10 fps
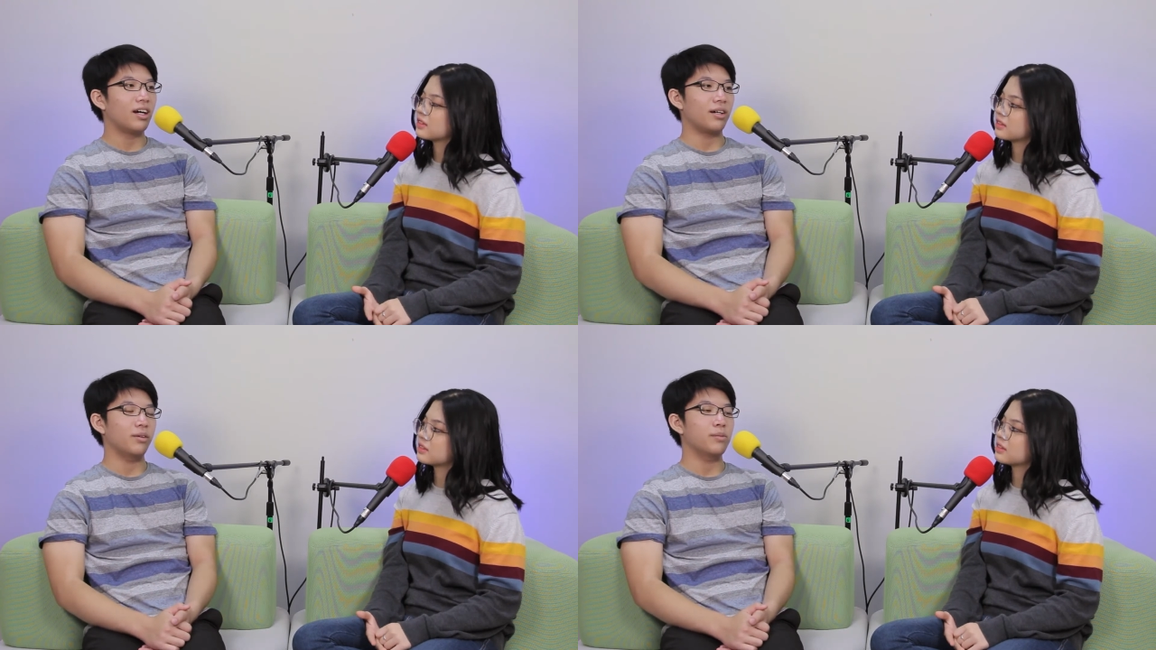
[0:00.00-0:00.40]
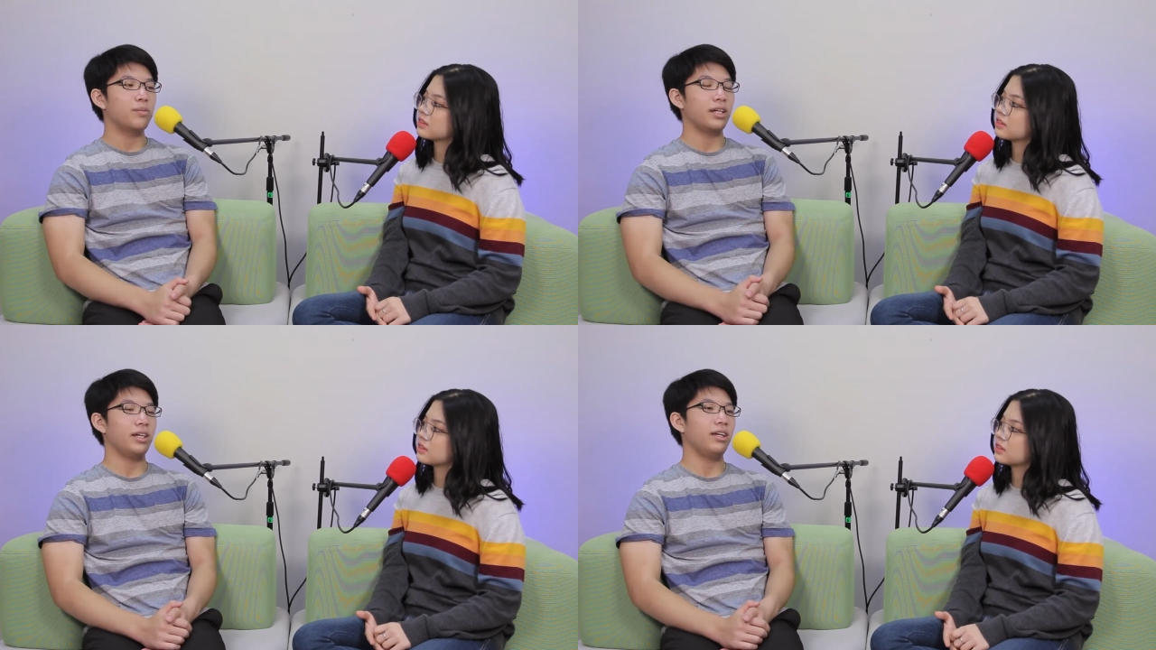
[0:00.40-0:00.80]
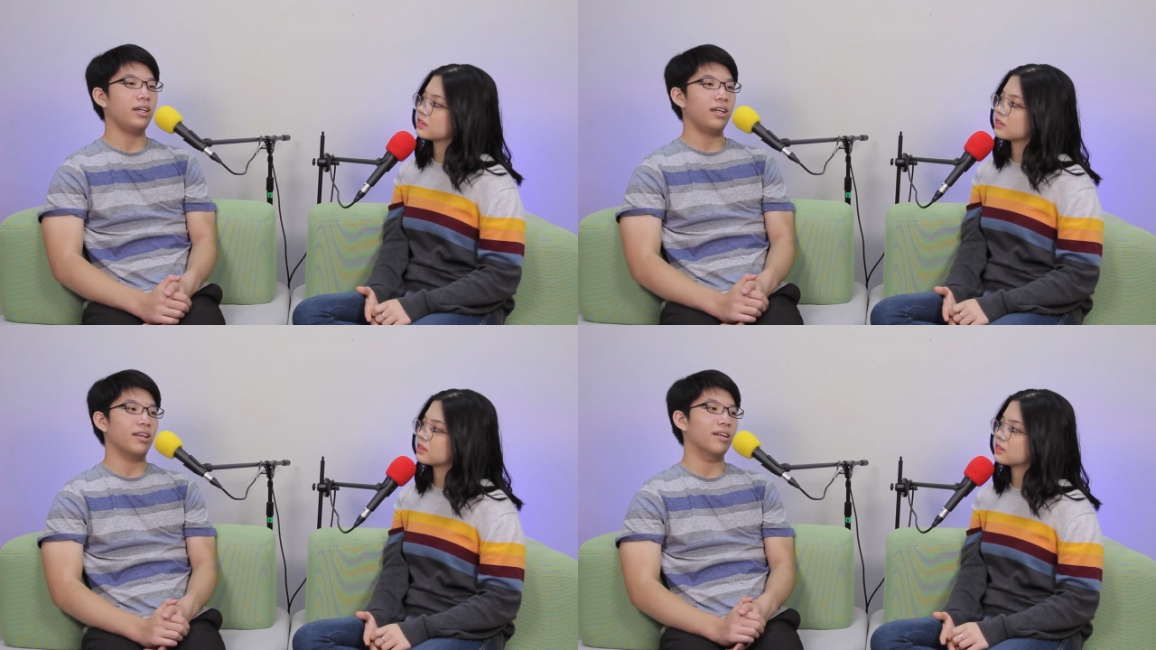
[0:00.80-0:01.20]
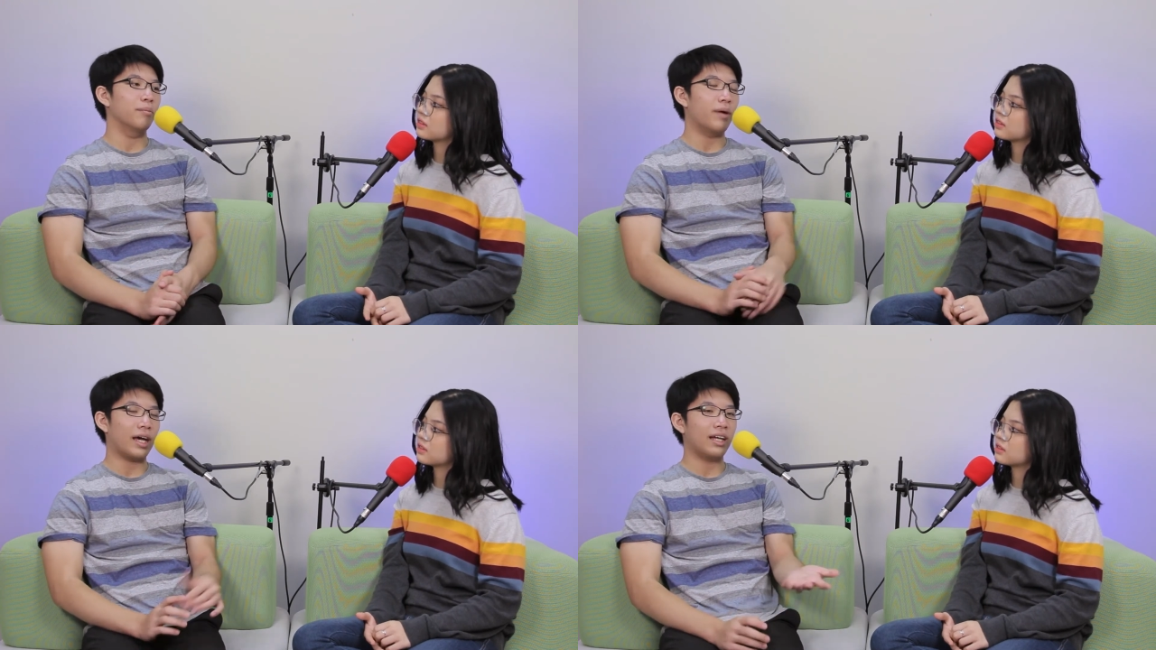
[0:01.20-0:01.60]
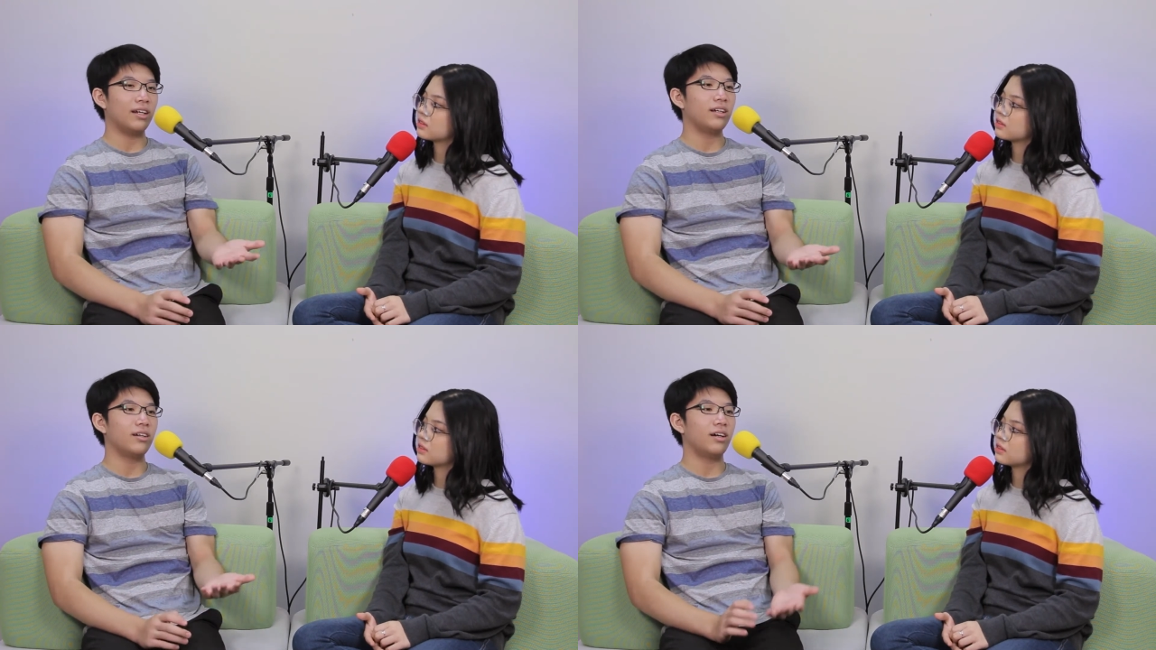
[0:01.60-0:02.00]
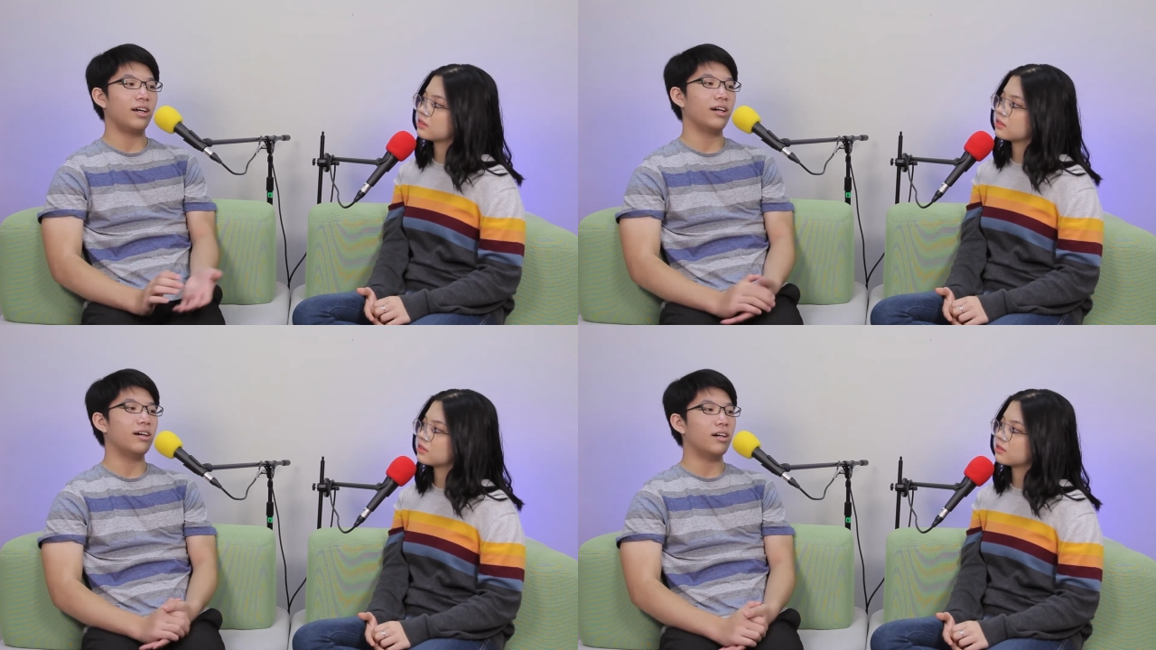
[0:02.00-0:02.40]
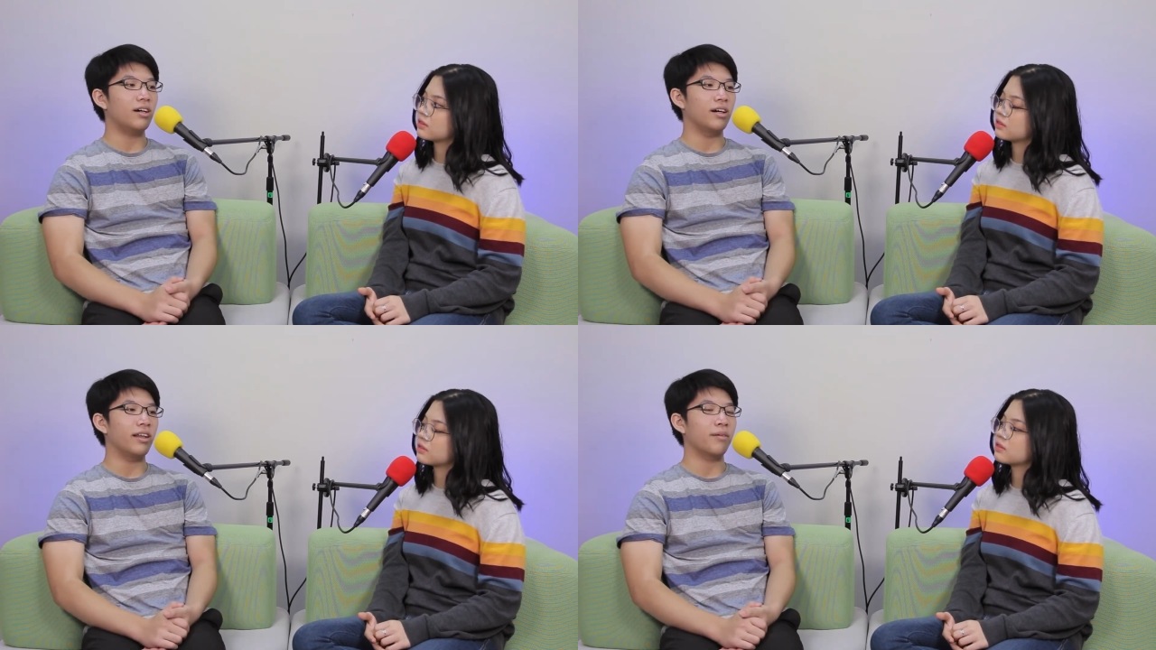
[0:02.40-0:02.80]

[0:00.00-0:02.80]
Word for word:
Speaker 1: I would play in the band uh,